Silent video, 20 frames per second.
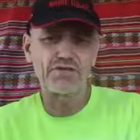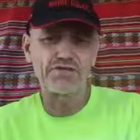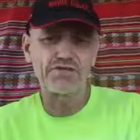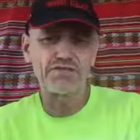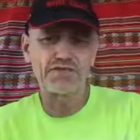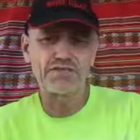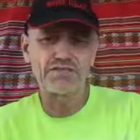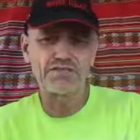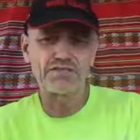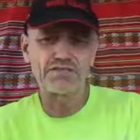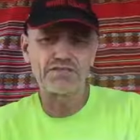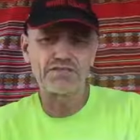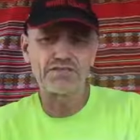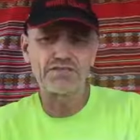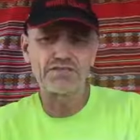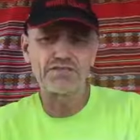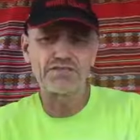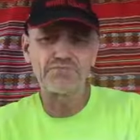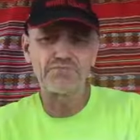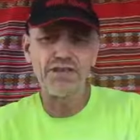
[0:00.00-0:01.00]
as I can see
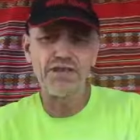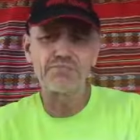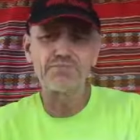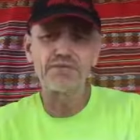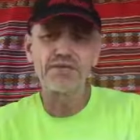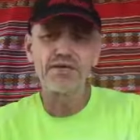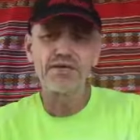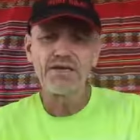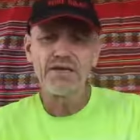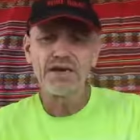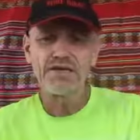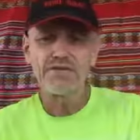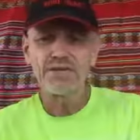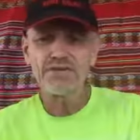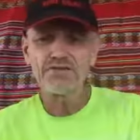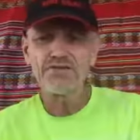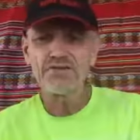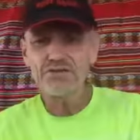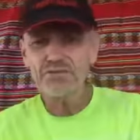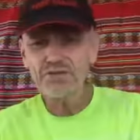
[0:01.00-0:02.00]
it. Now, and then
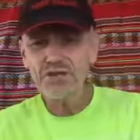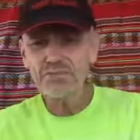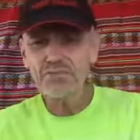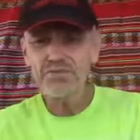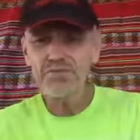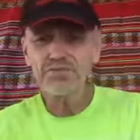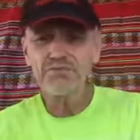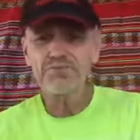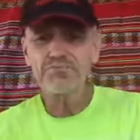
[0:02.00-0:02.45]
you're coming to